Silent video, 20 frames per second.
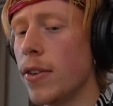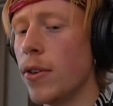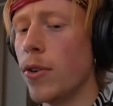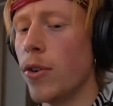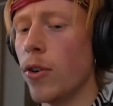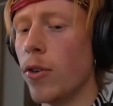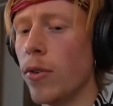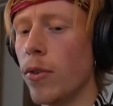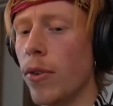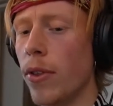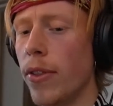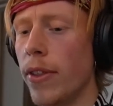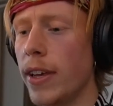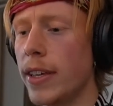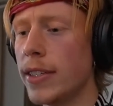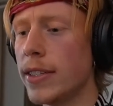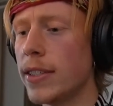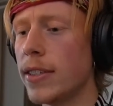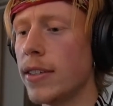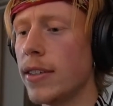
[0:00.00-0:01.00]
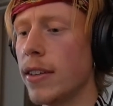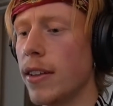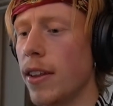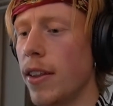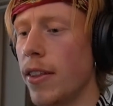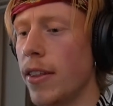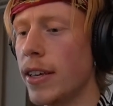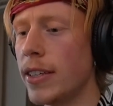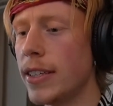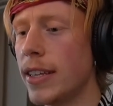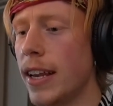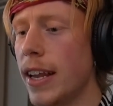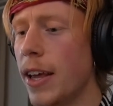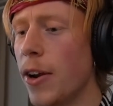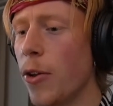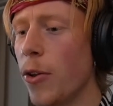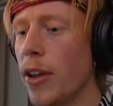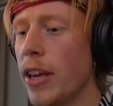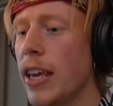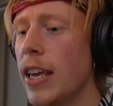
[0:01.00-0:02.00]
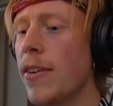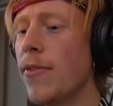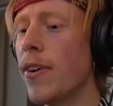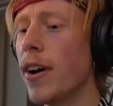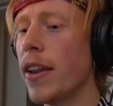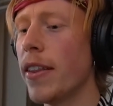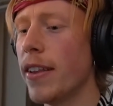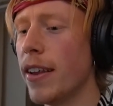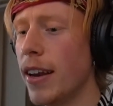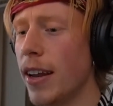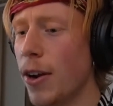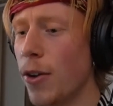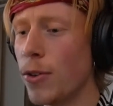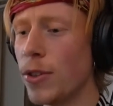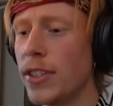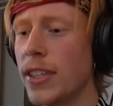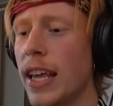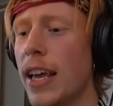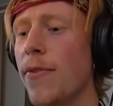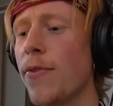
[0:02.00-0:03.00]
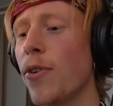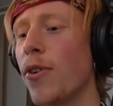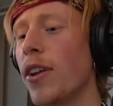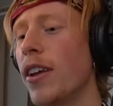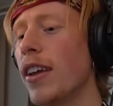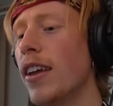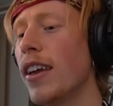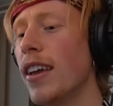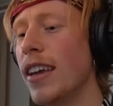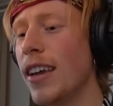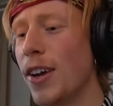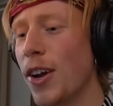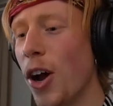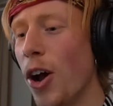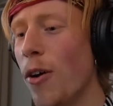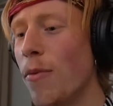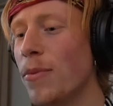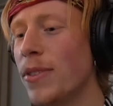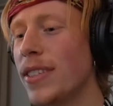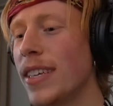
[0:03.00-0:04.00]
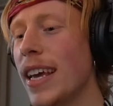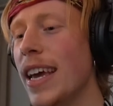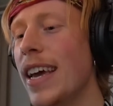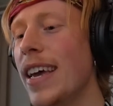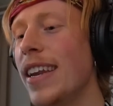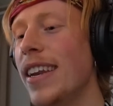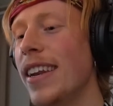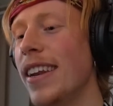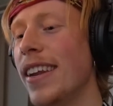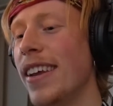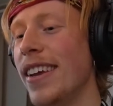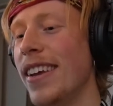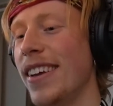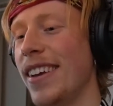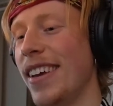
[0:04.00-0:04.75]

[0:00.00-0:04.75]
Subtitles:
you know, this little Ivan, the little Stefan, he comes in,